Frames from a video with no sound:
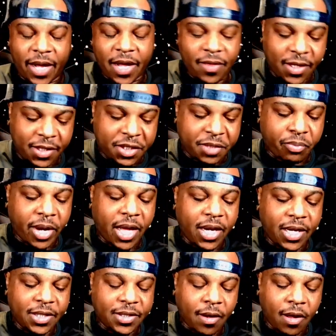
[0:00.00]
in this
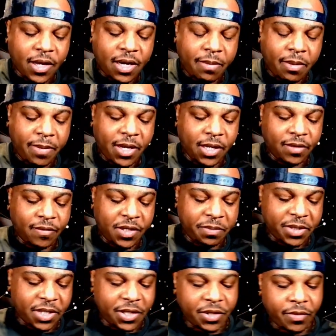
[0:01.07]
spread is all going to be because of this
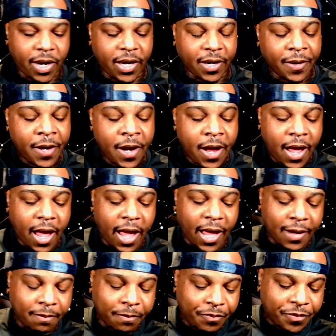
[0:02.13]
position right here.
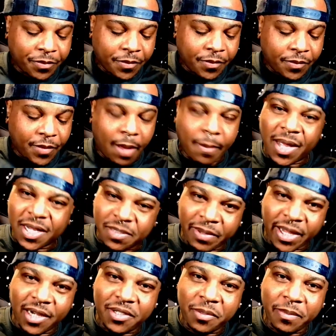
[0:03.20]
And am I
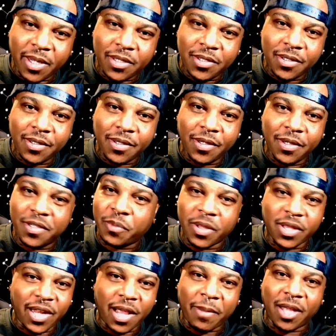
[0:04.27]
explaining too much? You just
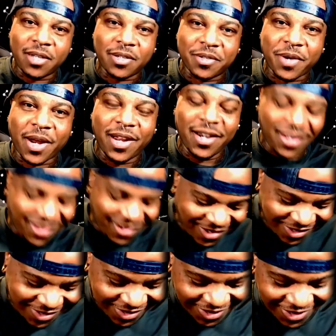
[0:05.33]
want the damn answers, right?
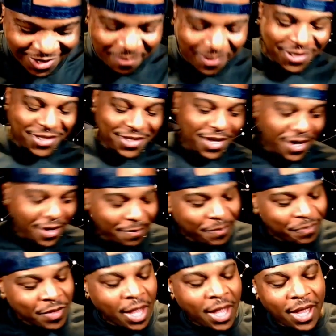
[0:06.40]
Let me shut up.
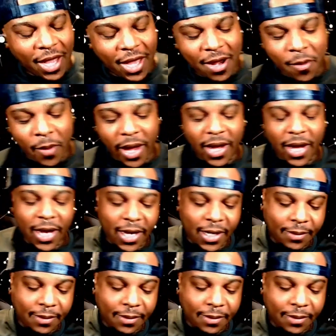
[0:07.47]
Anyway,